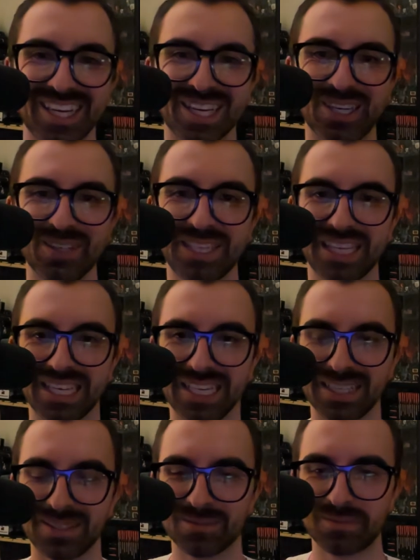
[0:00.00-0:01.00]
Okay,
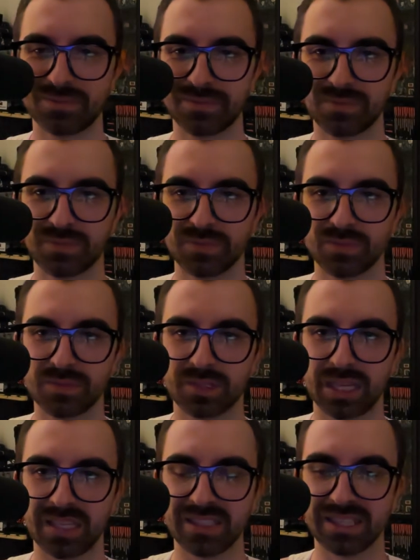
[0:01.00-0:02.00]

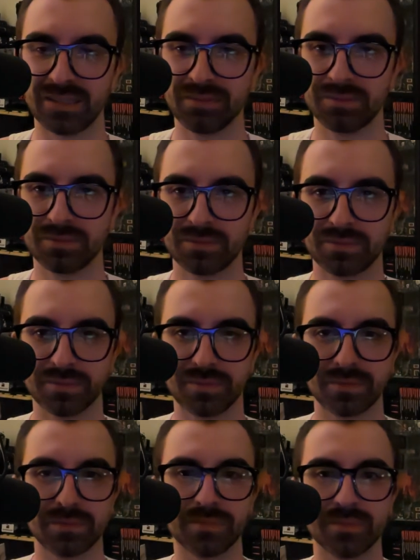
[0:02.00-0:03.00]
that's it.
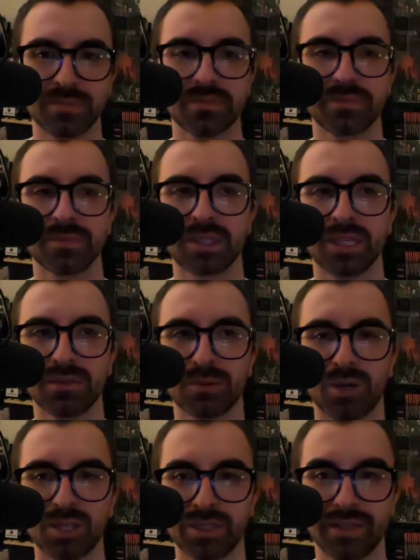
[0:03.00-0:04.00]
Thanks for
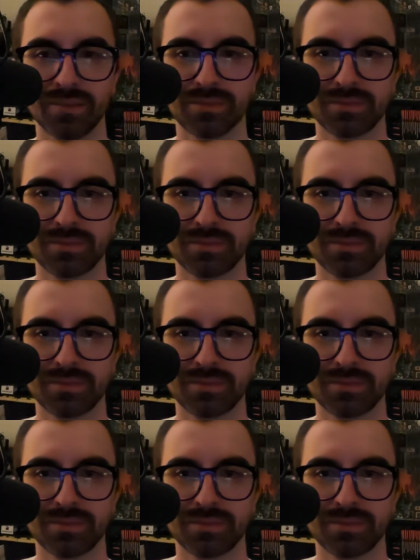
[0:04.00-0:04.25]
watching.